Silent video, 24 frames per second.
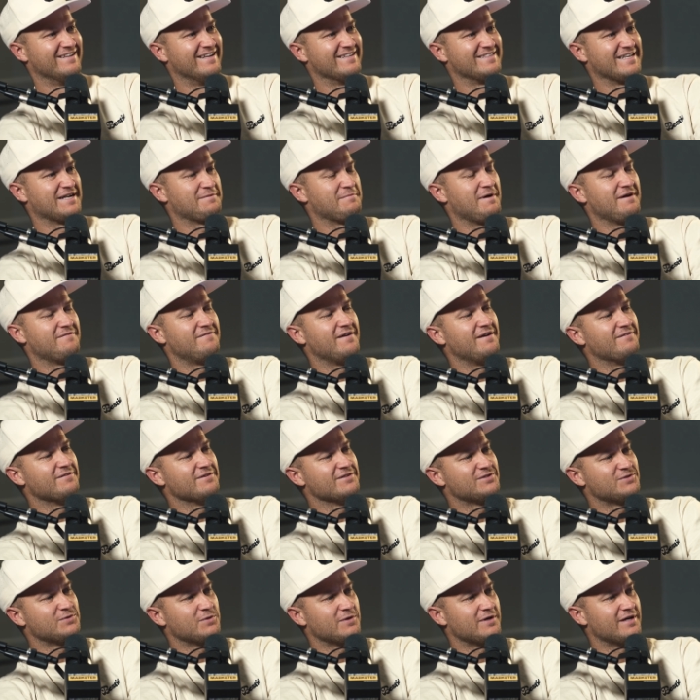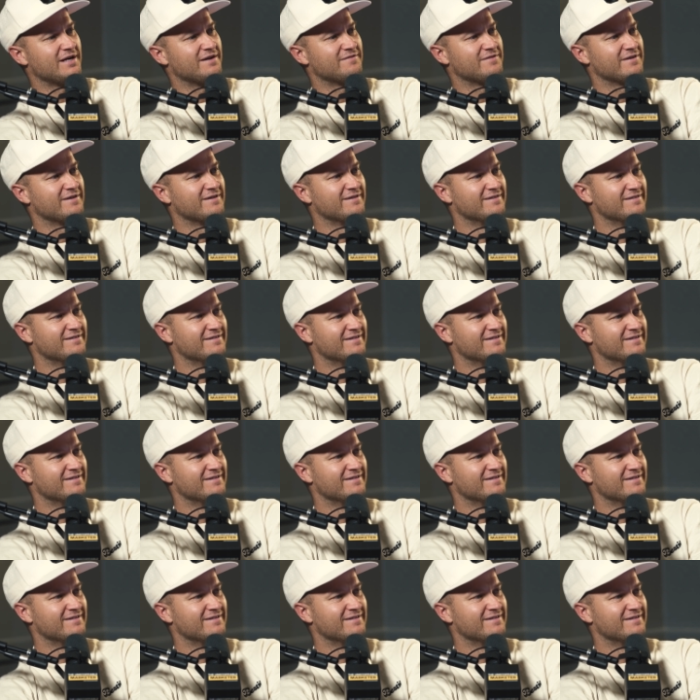That's like my favorite story ever.